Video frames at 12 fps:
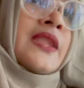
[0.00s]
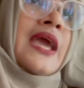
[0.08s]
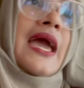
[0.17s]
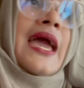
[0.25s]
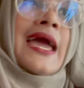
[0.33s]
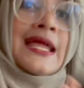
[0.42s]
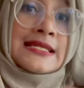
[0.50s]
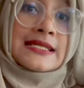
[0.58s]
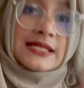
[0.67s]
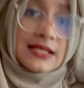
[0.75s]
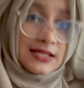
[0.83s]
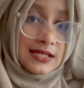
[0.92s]
And
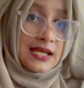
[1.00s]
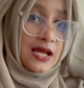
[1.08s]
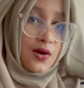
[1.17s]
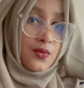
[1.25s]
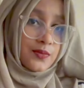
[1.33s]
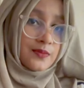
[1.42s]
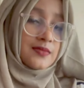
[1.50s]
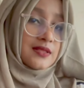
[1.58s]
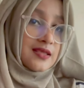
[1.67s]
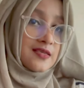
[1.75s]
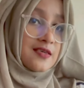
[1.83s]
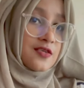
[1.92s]
now,
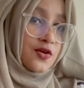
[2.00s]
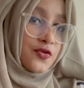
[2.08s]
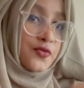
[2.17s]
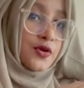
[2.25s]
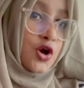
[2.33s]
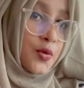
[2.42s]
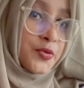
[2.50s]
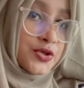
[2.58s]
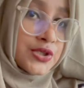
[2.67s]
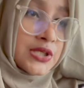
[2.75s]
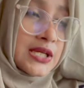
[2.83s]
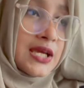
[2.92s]
this is also an
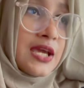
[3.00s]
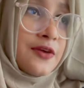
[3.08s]
opportunity.